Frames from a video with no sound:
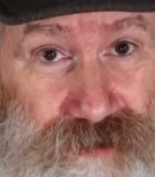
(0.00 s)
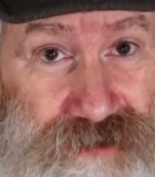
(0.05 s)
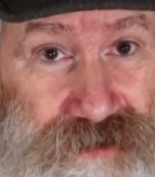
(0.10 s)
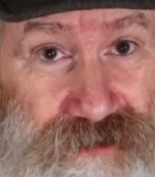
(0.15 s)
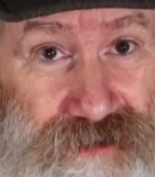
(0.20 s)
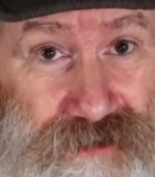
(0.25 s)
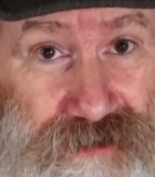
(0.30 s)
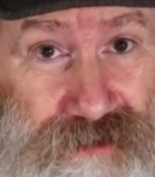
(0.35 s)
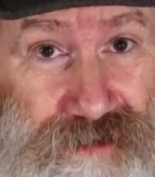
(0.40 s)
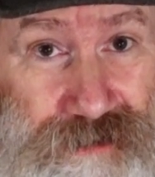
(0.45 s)

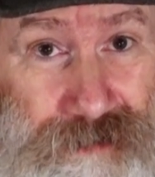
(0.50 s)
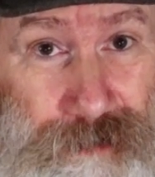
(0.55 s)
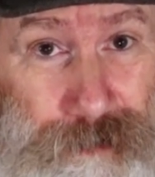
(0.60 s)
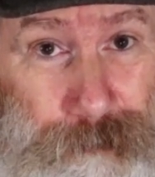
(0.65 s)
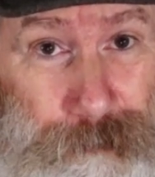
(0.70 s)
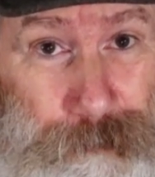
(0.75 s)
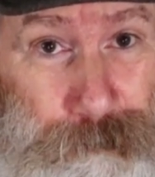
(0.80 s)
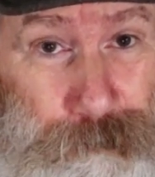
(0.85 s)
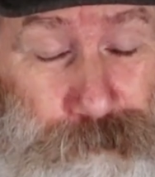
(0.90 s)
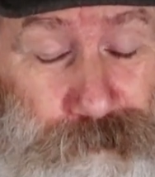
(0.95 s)

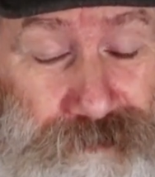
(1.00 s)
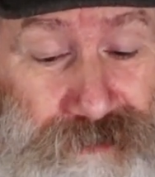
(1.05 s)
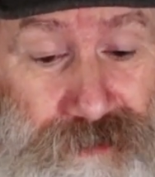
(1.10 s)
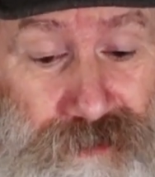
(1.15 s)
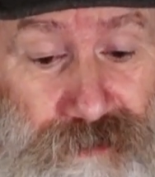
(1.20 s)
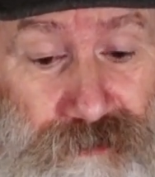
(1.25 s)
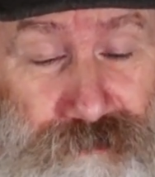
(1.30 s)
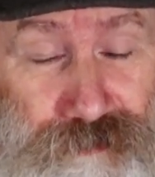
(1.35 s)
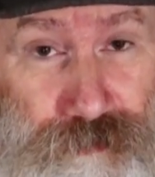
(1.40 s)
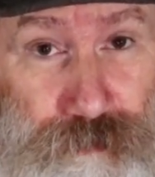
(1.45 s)
the
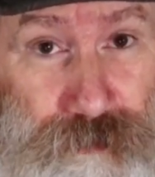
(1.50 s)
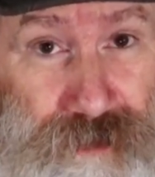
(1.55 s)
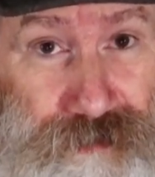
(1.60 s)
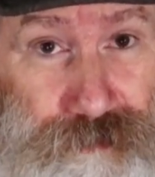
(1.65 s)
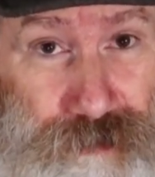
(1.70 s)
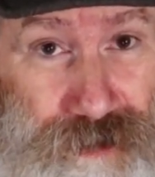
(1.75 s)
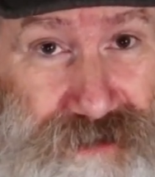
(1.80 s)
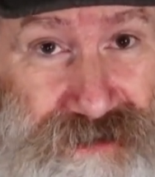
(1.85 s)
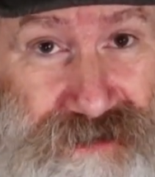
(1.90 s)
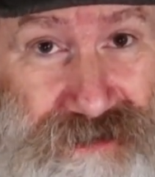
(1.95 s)
for my
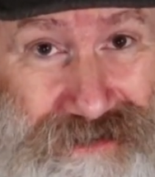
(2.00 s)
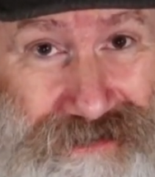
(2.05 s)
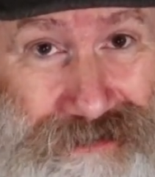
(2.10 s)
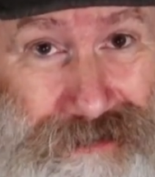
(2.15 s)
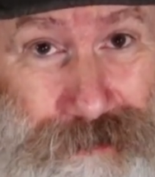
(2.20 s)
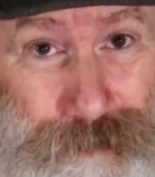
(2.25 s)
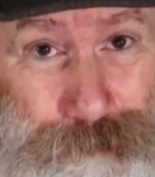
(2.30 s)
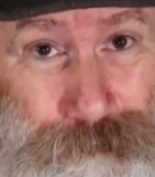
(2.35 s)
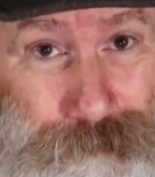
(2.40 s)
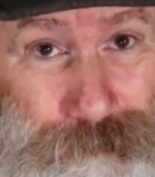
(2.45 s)
rucksack,
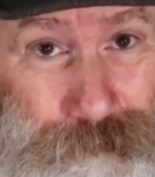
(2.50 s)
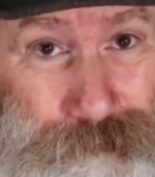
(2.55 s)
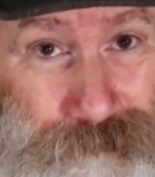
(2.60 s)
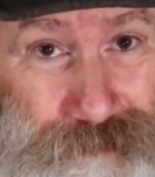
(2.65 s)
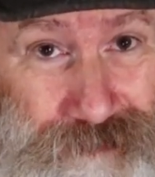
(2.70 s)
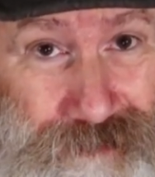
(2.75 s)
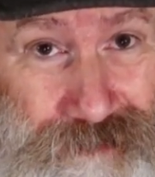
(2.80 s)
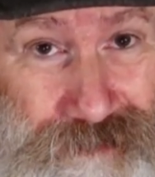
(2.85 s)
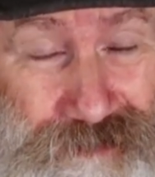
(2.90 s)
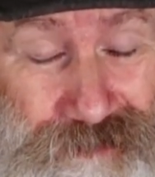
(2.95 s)

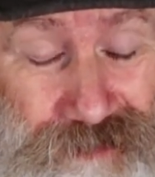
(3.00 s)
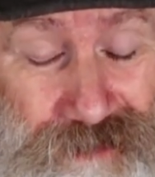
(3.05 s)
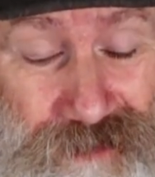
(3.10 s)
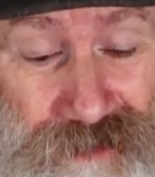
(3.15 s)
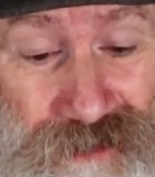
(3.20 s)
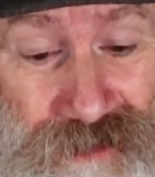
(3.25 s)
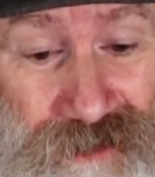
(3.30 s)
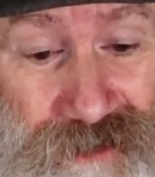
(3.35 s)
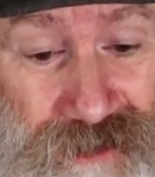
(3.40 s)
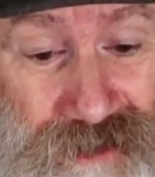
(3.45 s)

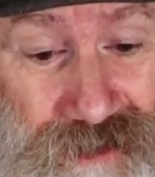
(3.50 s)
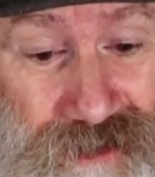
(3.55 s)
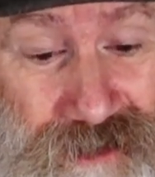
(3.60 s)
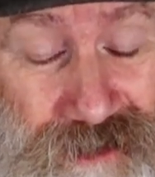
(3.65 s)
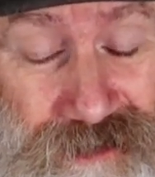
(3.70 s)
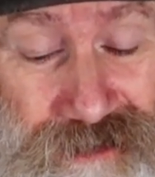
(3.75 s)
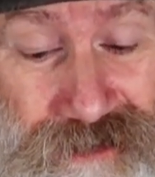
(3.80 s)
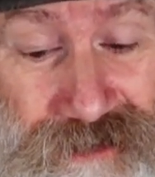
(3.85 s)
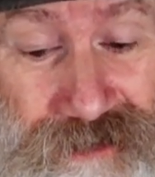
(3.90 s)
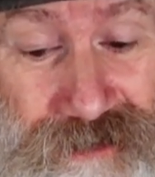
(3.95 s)

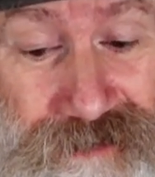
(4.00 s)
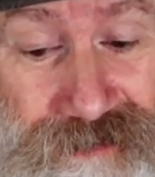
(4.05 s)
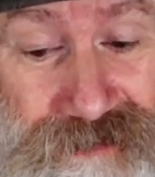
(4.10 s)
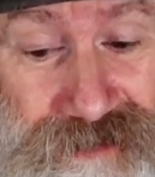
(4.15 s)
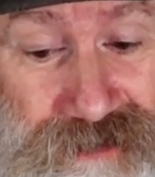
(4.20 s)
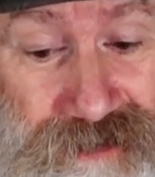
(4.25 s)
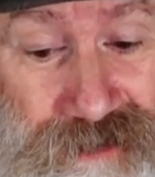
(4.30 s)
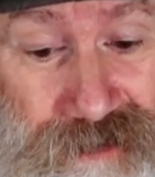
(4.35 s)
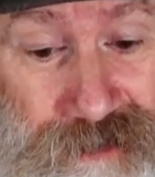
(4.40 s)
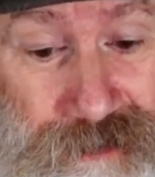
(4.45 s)
and
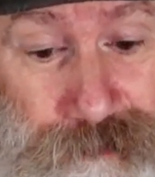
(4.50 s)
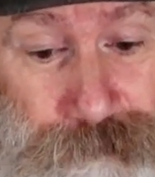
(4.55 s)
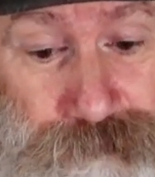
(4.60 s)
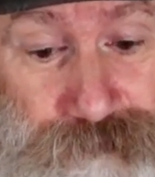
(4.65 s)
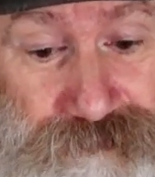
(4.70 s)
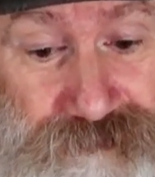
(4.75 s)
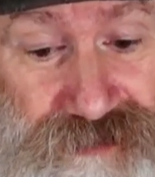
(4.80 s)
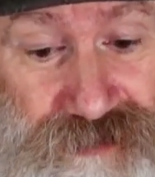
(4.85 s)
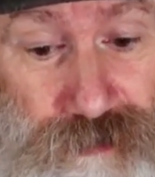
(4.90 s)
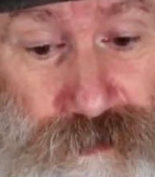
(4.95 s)

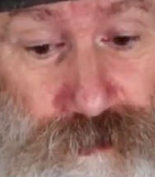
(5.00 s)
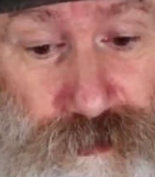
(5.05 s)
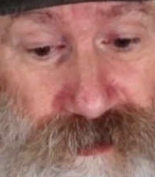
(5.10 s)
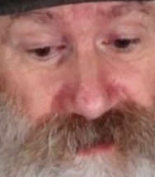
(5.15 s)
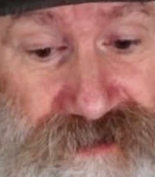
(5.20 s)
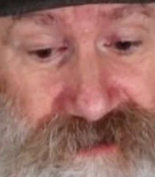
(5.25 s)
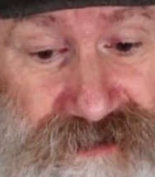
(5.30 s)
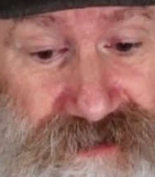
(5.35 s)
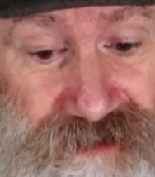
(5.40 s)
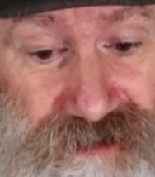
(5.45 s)
so
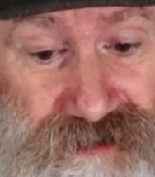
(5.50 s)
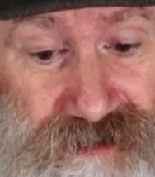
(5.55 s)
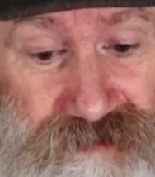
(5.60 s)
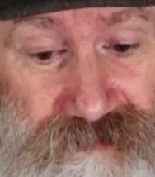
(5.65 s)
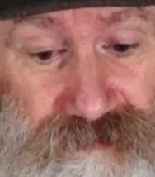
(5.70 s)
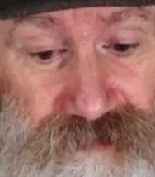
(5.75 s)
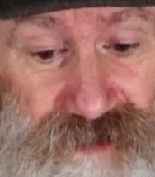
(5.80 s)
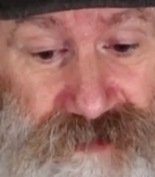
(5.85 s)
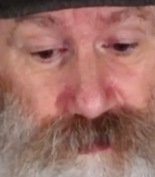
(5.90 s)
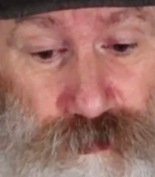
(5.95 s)
it's
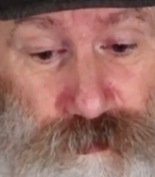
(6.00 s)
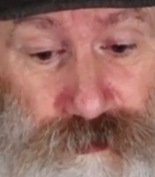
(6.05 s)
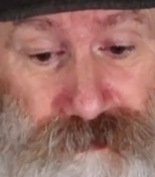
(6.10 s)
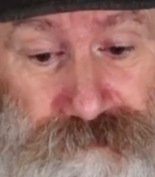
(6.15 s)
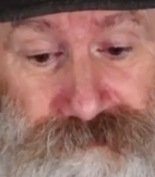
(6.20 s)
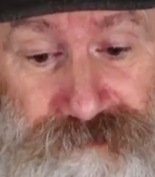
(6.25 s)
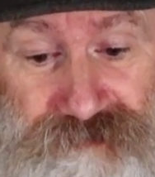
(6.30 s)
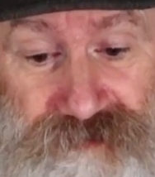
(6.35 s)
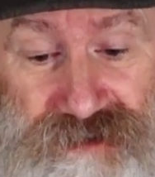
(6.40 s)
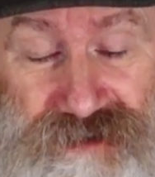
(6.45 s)
sort
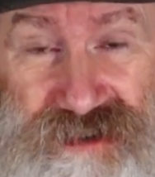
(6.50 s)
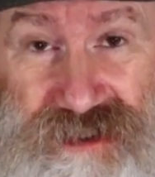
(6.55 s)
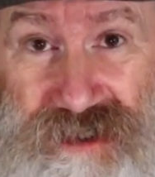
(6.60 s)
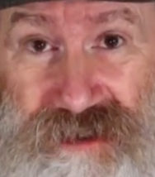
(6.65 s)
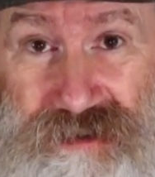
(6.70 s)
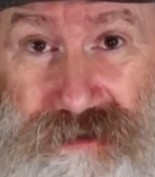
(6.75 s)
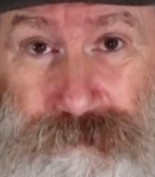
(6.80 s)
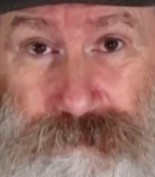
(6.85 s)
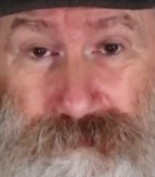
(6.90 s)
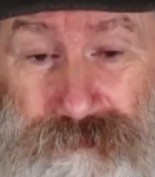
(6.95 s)
of the
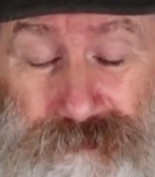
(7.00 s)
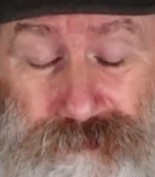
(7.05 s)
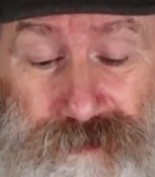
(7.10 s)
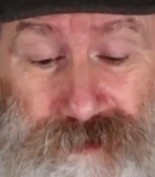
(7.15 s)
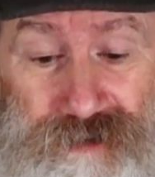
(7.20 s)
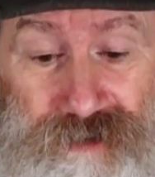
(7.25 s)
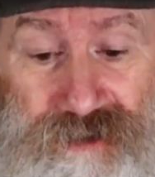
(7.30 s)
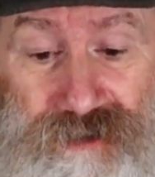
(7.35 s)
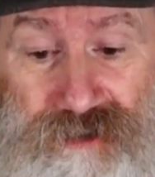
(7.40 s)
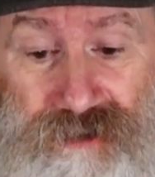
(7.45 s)
same
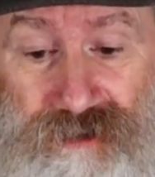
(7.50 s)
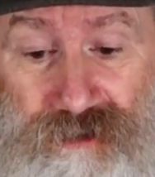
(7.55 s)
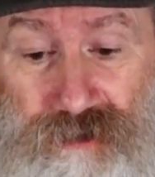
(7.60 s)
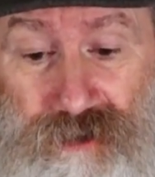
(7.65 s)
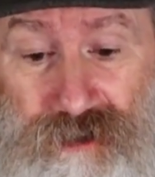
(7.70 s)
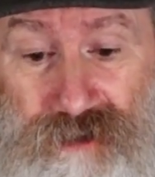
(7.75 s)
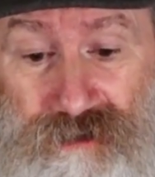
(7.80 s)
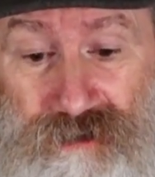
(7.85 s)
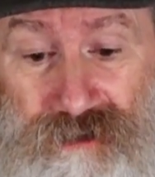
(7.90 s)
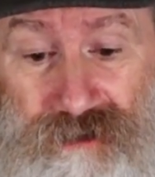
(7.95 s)

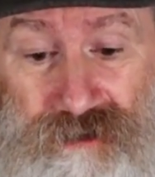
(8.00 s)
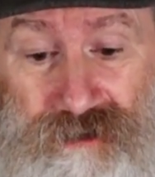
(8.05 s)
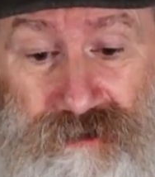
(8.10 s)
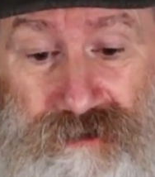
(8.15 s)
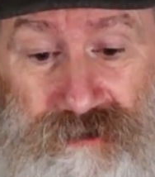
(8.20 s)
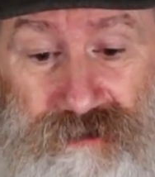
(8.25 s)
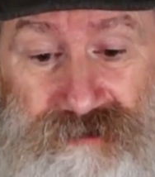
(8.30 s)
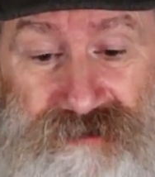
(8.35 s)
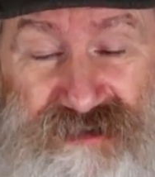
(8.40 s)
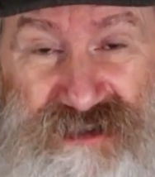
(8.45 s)

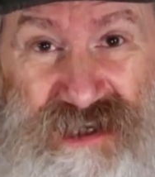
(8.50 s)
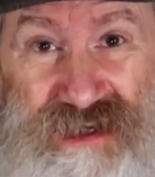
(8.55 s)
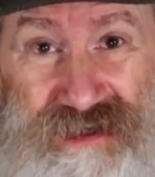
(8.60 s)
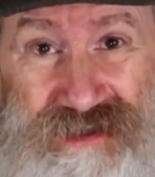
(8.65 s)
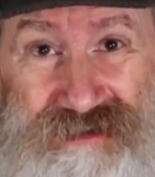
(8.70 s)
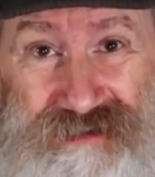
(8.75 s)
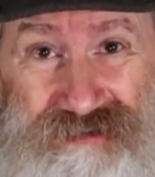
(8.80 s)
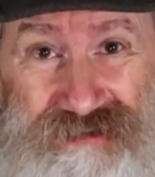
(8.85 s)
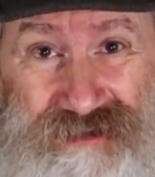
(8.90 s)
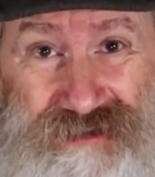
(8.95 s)

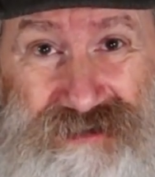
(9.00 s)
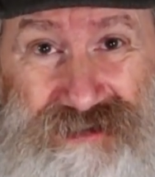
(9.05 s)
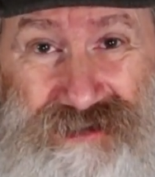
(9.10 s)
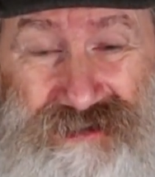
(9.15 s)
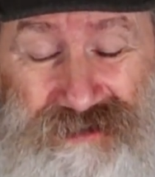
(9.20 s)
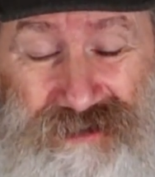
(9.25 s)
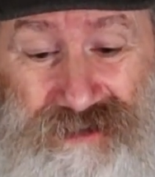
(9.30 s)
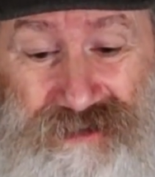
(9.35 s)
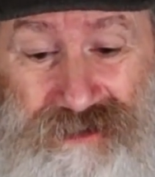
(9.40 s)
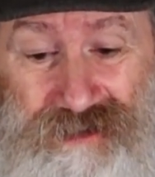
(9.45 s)
thickness
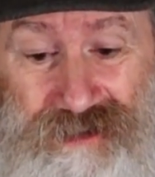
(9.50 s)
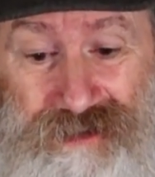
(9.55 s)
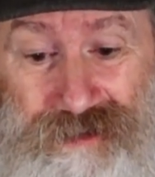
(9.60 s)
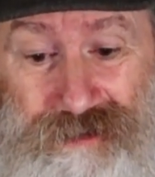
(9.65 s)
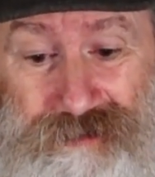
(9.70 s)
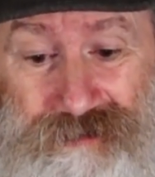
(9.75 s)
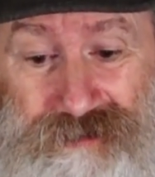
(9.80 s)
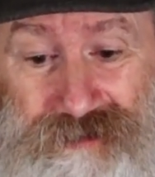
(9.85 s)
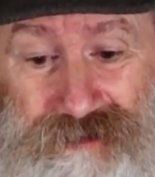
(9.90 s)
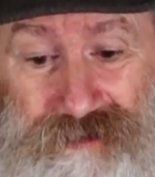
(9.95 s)

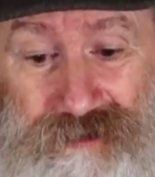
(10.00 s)
and